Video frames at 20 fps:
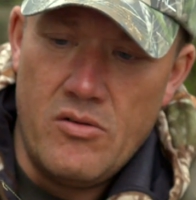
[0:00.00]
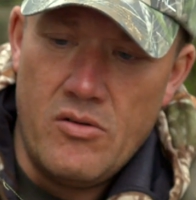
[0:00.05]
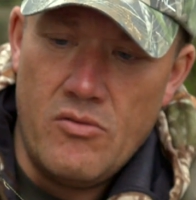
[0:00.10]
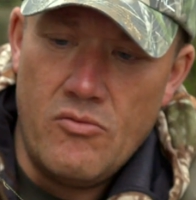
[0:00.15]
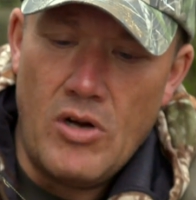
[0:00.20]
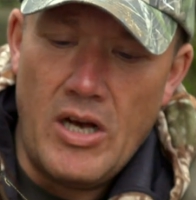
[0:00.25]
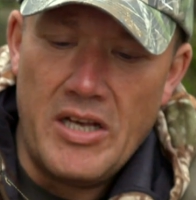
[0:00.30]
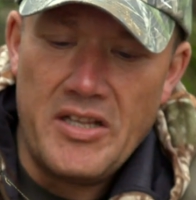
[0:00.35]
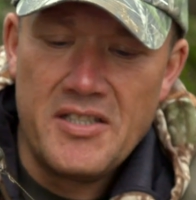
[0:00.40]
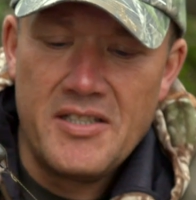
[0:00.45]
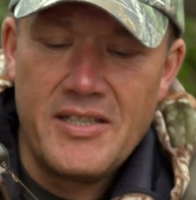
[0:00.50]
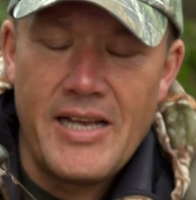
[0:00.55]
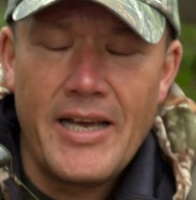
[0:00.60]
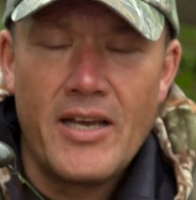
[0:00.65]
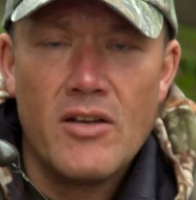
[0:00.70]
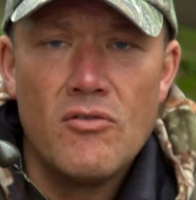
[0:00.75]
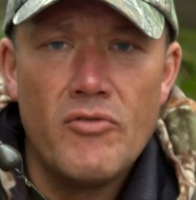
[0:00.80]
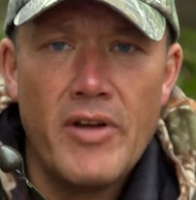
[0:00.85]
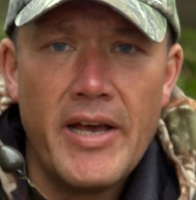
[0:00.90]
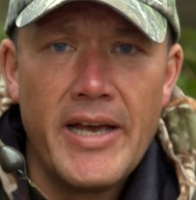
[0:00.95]
Right, the
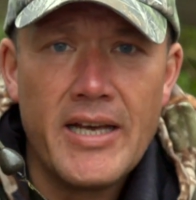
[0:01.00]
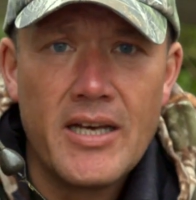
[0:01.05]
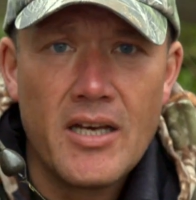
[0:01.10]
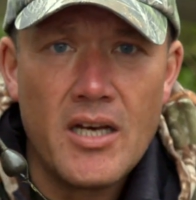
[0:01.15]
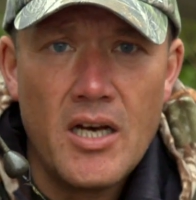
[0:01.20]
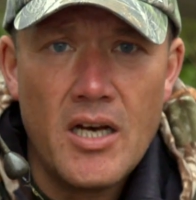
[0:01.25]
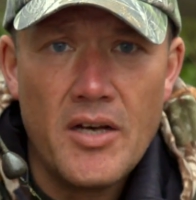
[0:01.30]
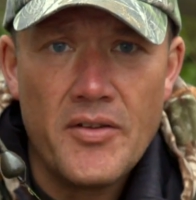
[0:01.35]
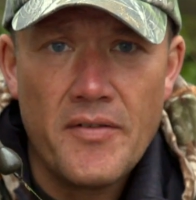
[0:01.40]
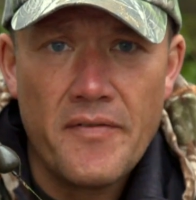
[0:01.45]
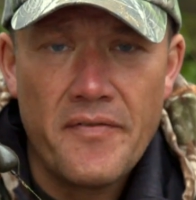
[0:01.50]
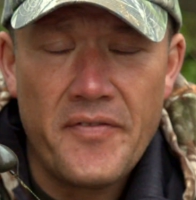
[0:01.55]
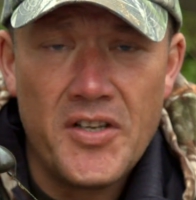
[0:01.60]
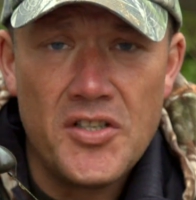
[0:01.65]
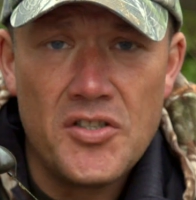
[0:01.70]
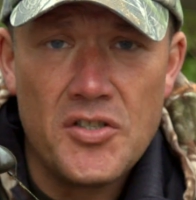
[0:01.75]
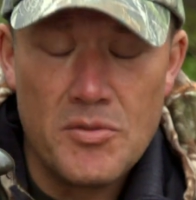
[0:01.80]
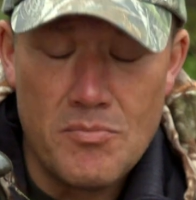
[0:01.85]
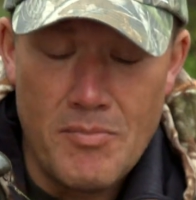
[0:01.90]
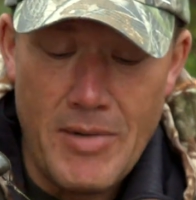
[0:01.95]
second rig that
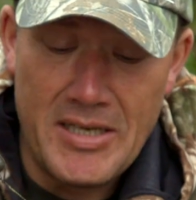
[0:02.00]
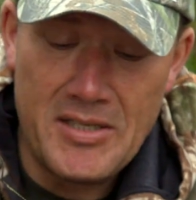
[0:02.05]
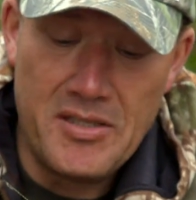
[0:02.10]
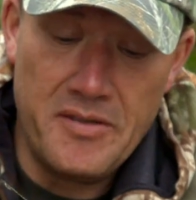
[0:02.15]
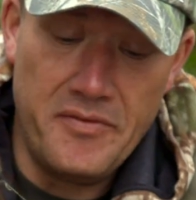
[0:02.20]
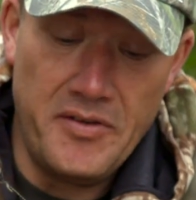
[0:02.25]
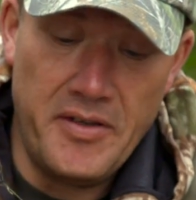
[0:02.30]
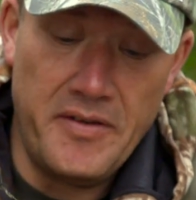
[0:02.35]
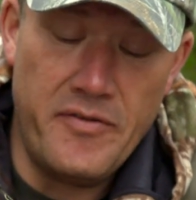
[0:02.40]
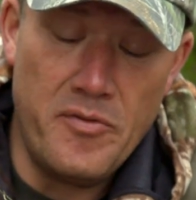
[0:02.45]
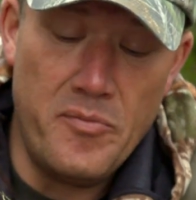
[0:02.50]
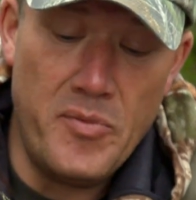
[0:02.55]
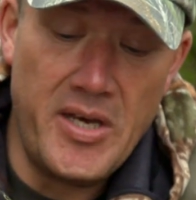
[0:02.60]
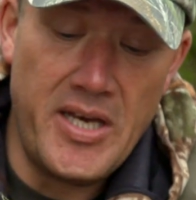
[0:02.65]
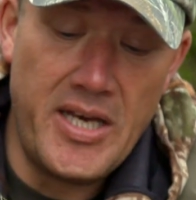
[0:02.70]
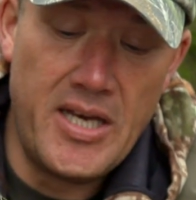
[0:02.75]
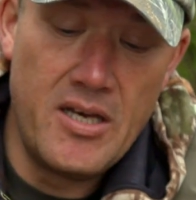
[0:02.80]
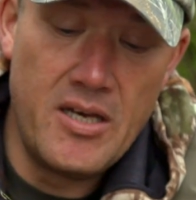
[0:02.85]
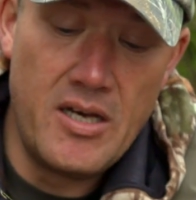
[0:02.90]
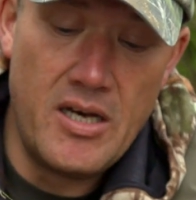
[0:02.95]
features massively for
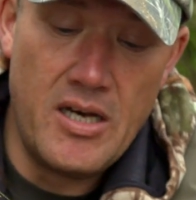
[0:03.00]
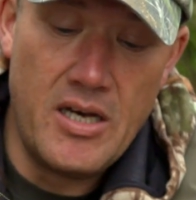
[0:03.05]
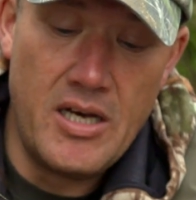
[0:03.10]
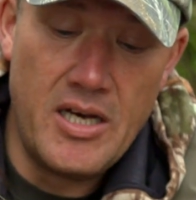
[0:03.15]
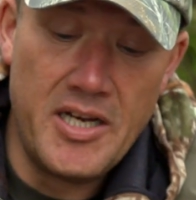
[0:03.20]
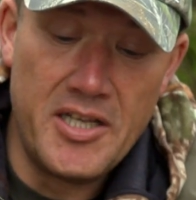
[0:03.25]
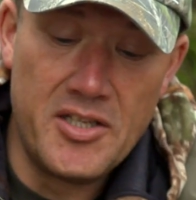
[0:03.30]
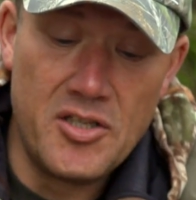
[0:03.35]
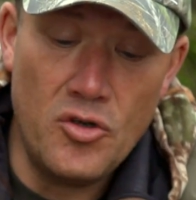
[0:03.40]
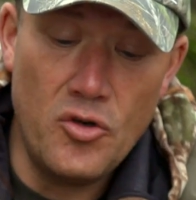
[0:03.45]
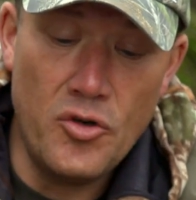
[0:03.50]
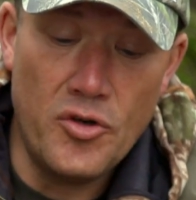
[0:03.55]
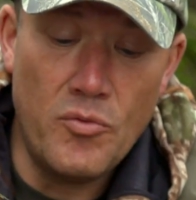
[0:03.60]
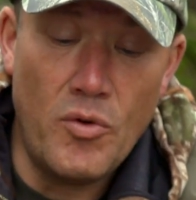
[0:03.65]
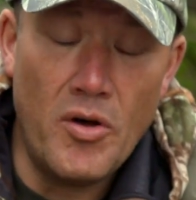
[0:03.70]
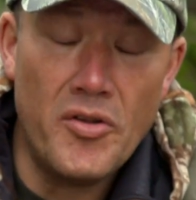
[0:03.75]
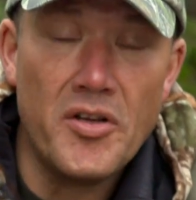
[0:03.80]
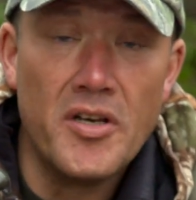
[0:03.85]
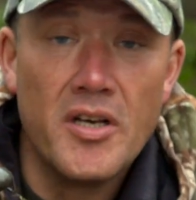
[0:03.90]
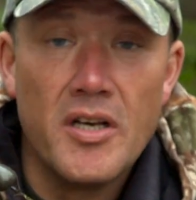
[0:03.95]
me, and it's another
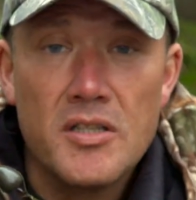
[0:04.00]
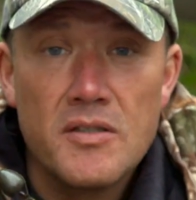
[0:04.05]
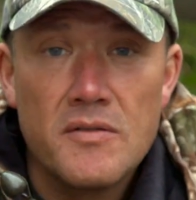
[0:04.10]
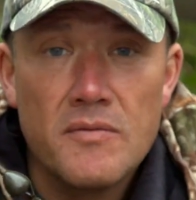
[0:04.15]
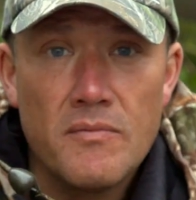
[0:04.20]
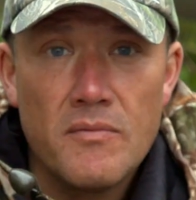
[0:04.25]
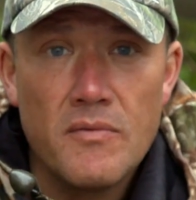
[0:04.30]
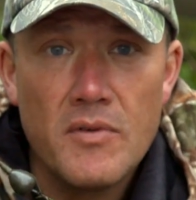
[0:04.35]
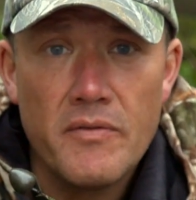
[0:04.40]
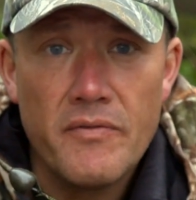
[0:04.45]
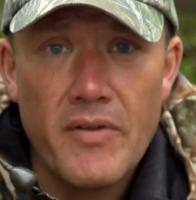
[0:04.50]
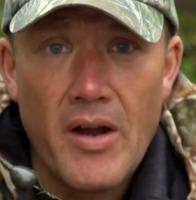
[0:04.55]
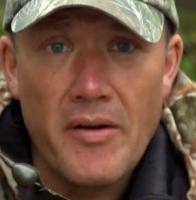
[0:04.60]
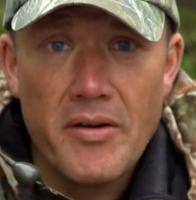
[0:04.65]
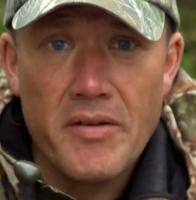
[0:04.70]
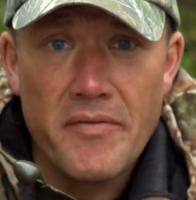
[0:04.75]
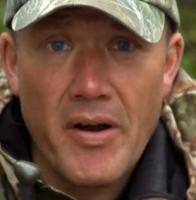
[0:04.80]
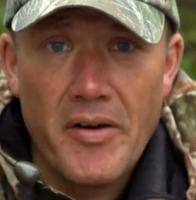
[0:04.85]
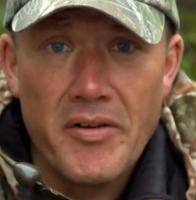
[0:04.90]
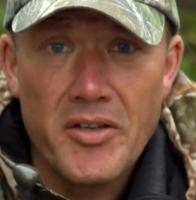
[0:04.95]
one that is
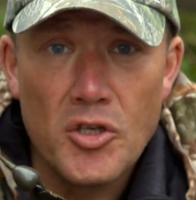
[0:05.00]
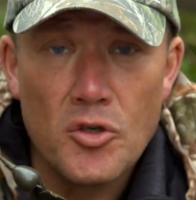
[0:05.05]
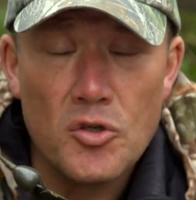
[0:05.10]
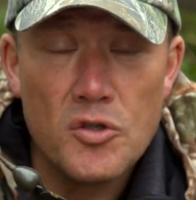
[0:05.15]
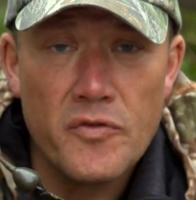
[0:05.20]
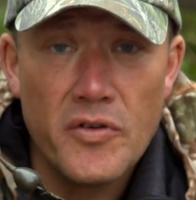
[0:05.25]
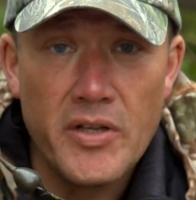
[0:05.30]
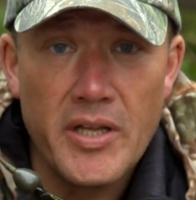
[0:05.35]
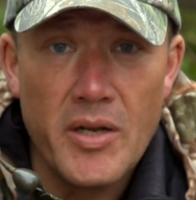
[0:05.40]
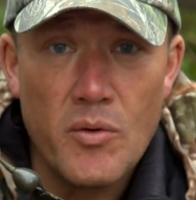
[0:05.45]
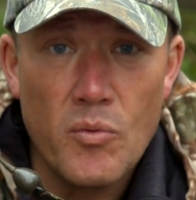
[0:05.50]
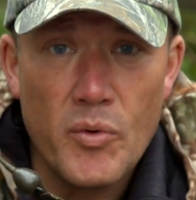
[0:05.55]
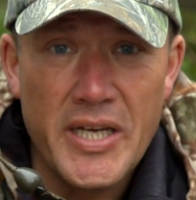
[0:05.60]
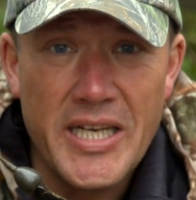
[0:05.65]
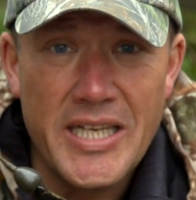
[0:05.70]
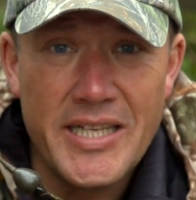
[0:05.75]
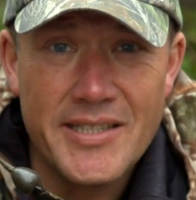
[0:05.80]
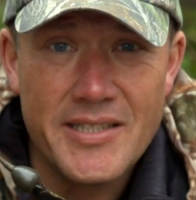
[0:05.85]
very, very useful in a weedy